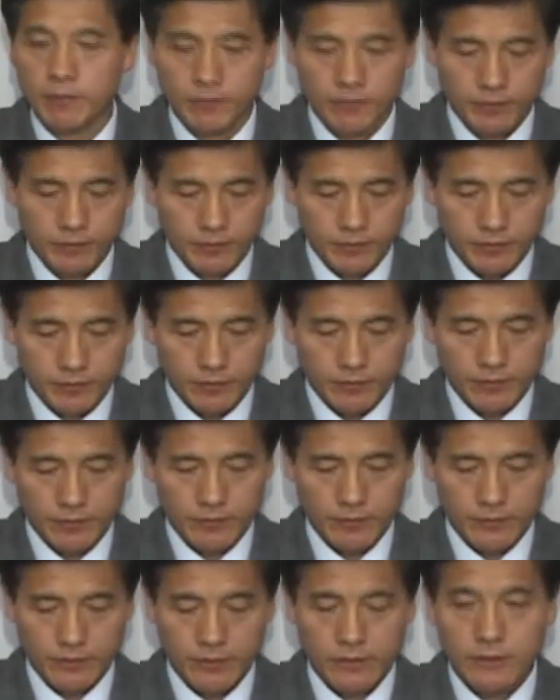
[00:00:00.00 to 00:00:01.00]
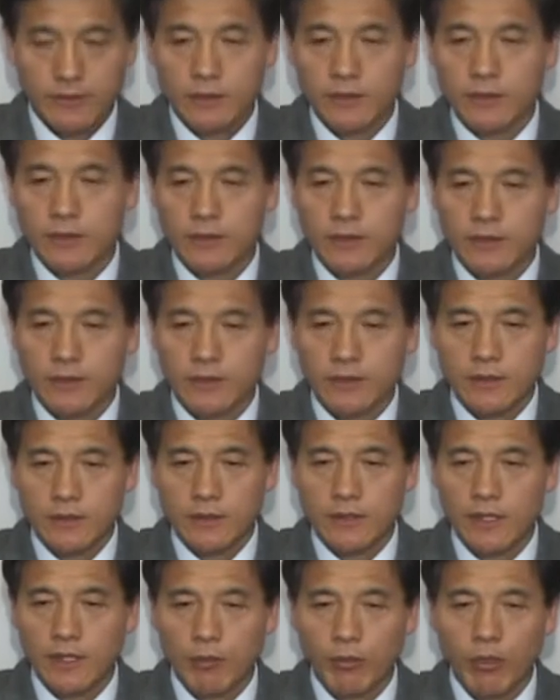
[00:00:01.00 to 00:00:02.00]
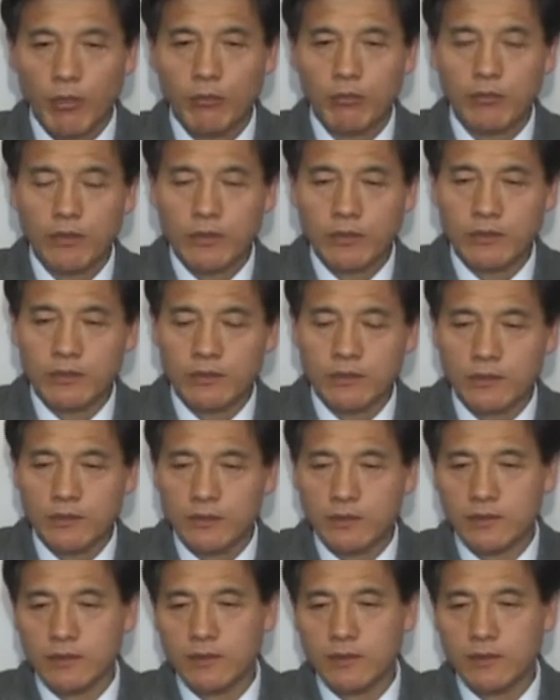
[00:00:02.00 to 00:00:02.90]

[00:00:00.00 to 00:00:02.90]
we are not clear minded.